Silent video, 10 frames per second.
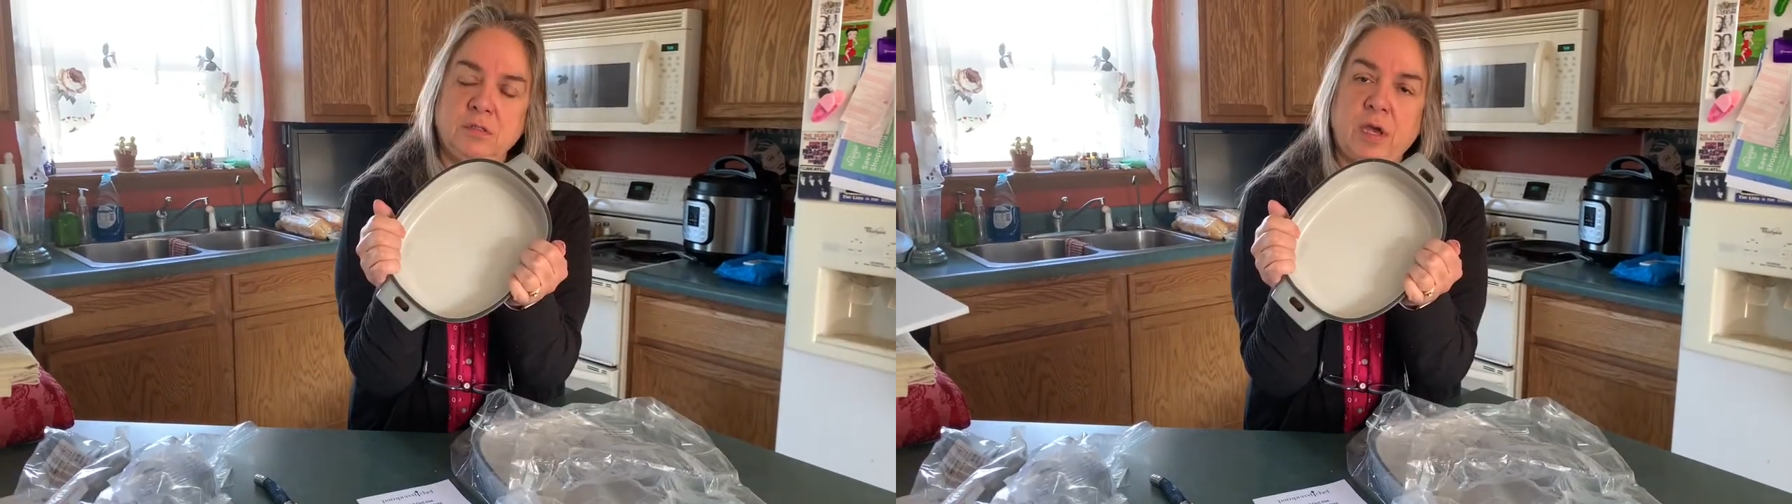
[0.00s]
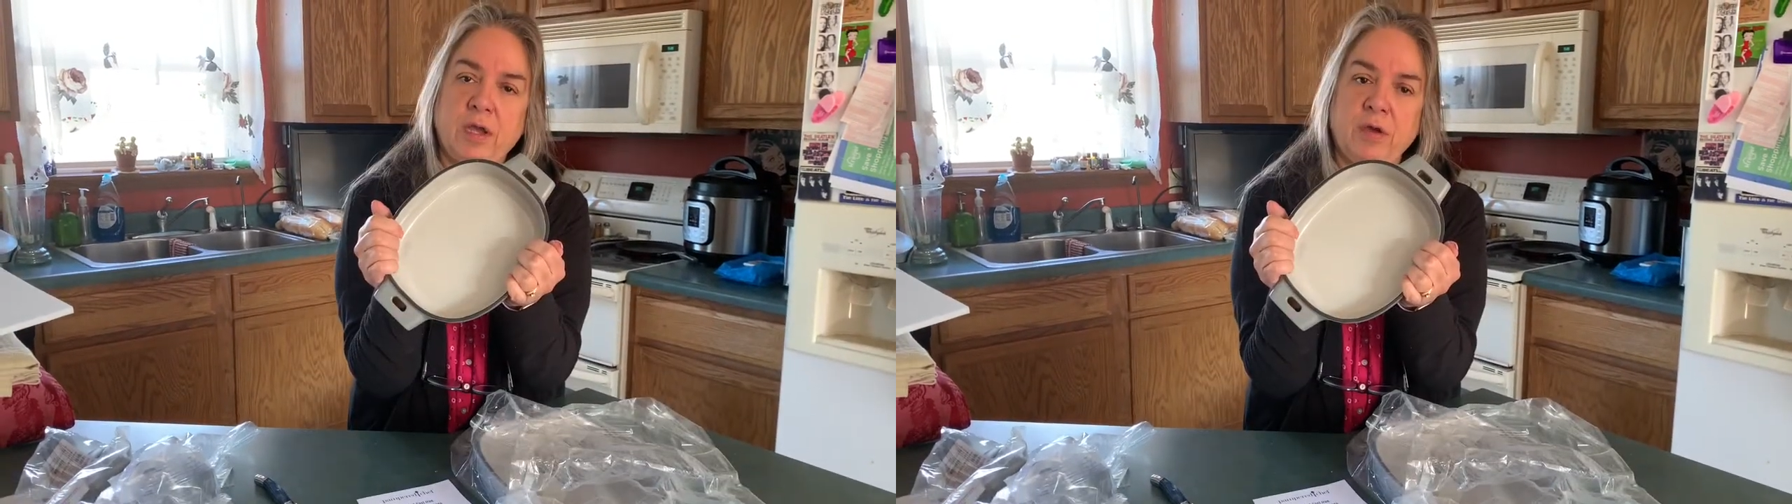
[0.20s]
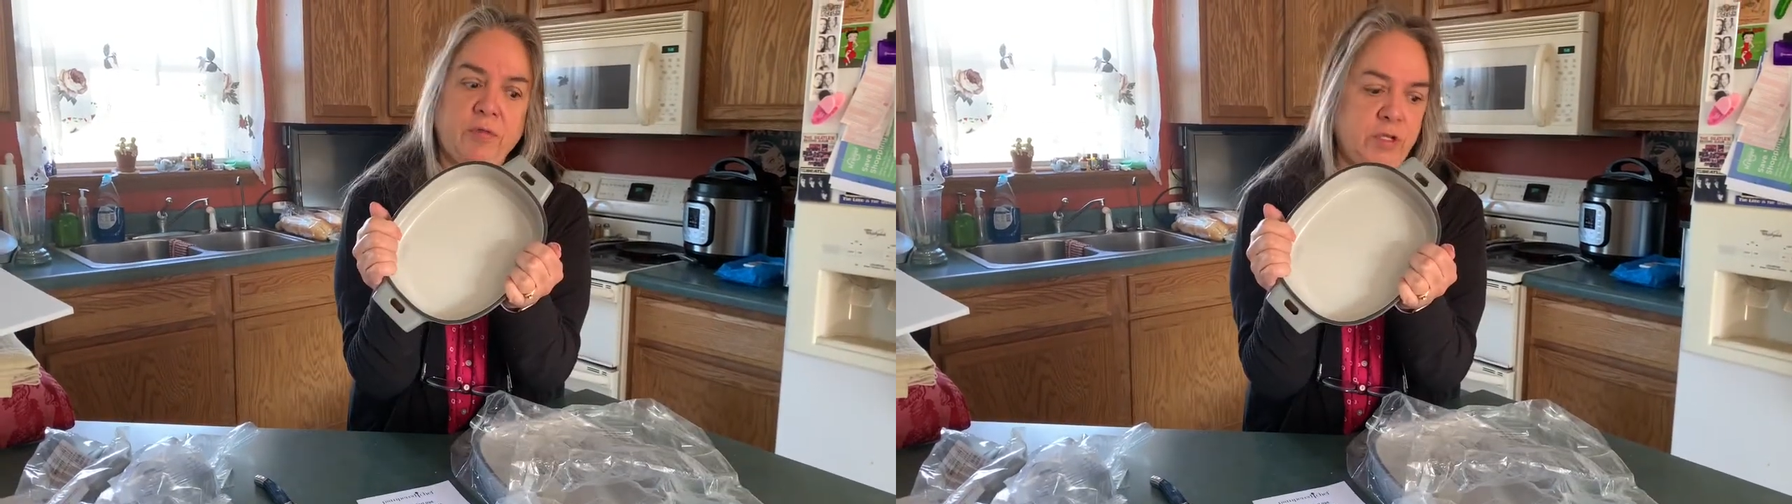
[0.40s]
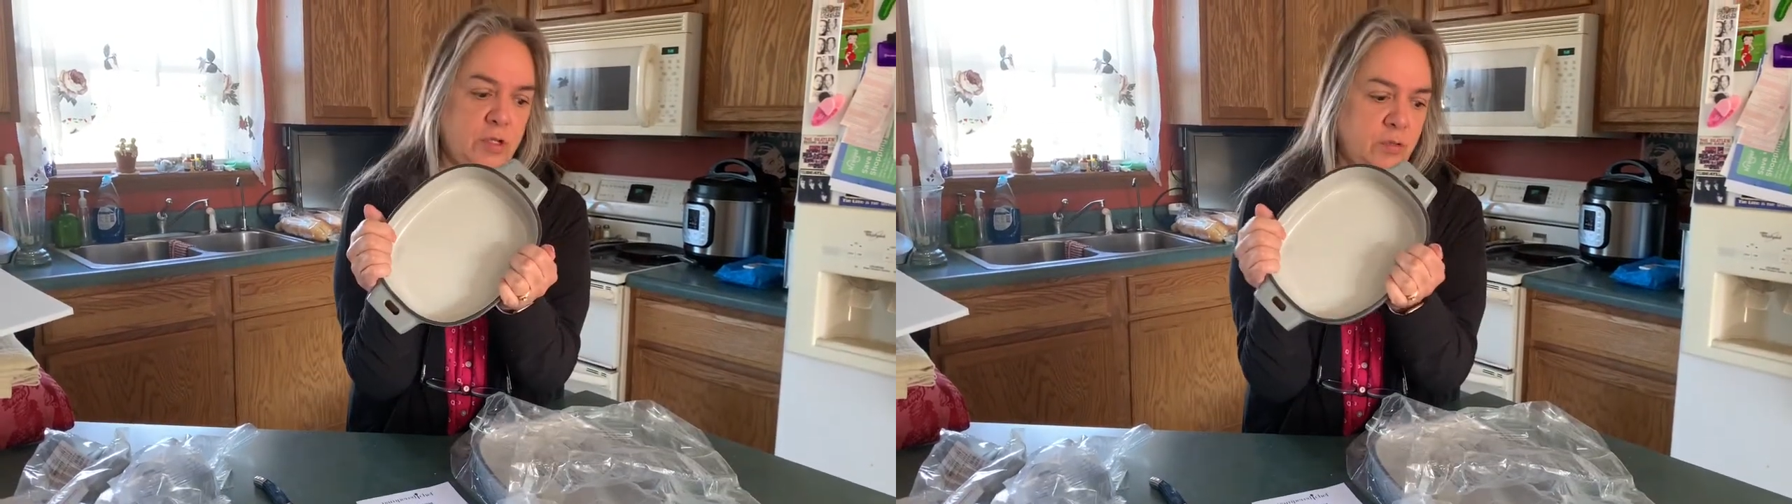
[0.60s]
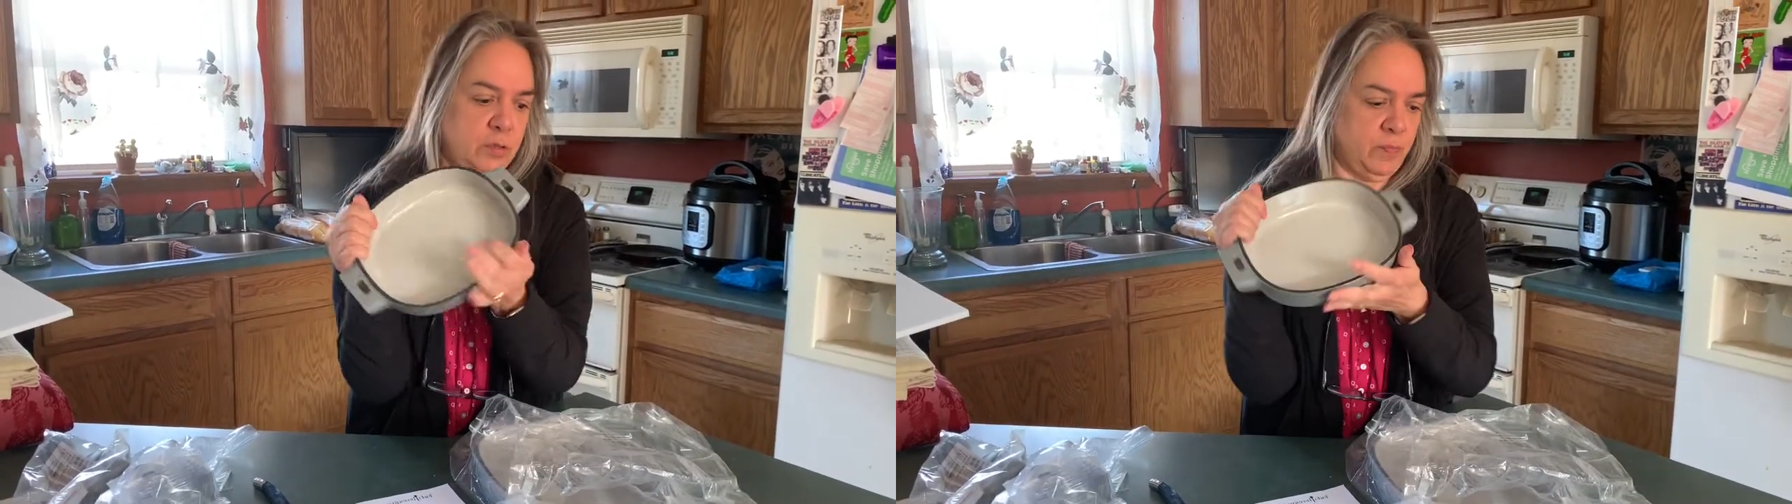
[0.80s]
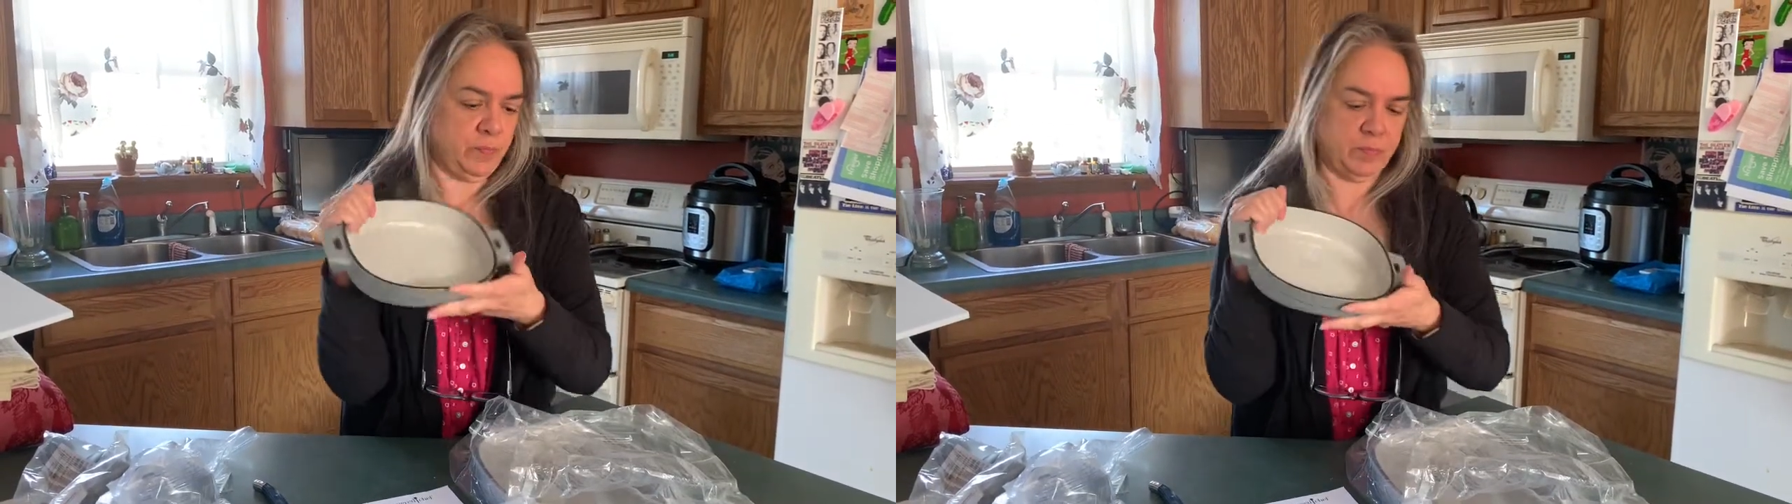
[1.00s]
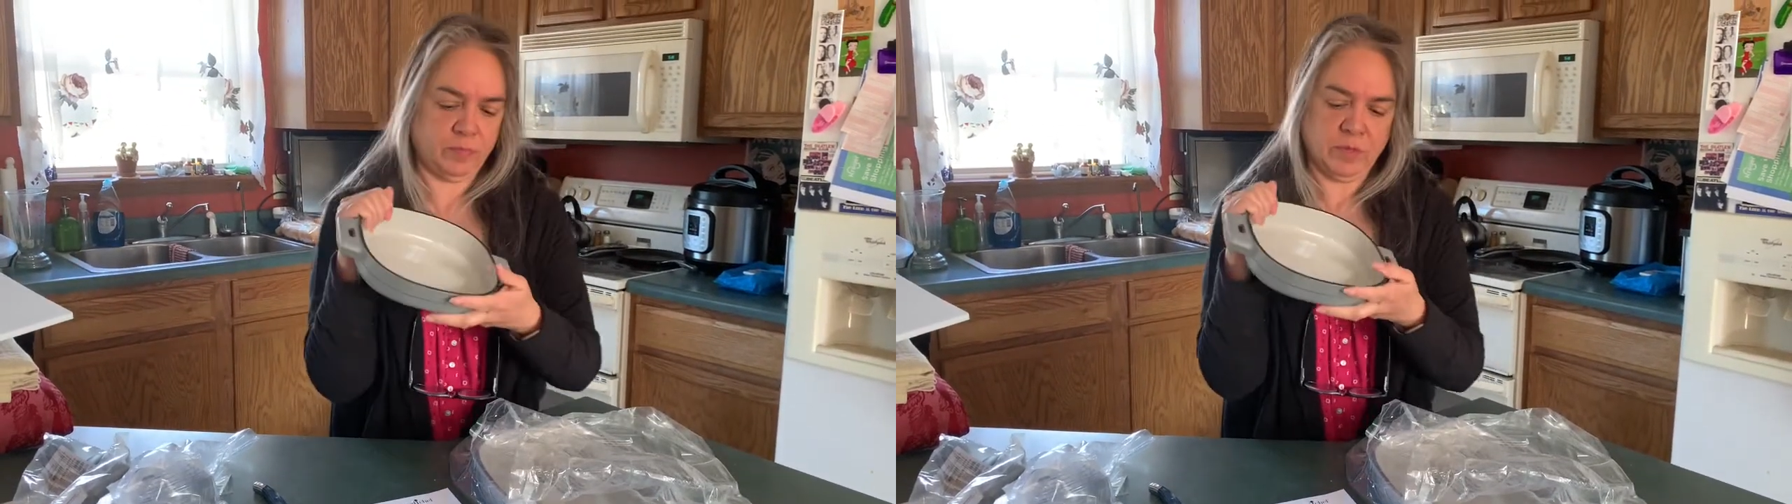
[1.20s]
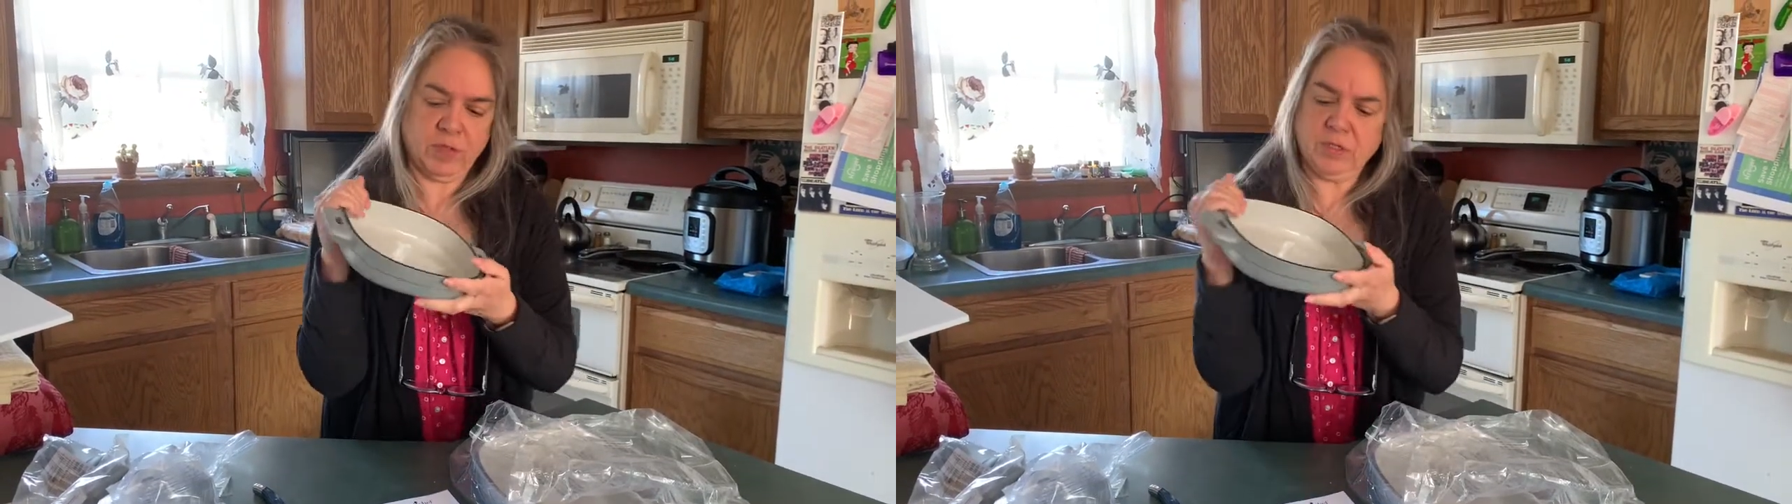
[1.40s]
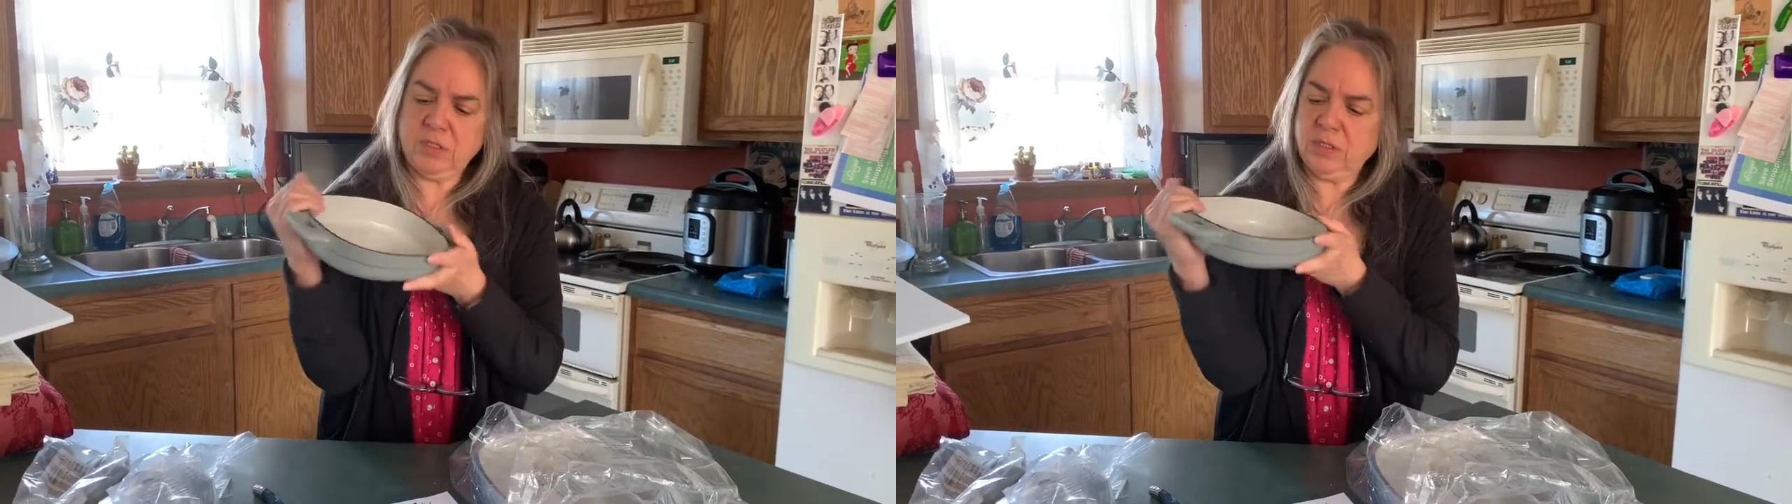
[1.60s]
I can't wait to use them. This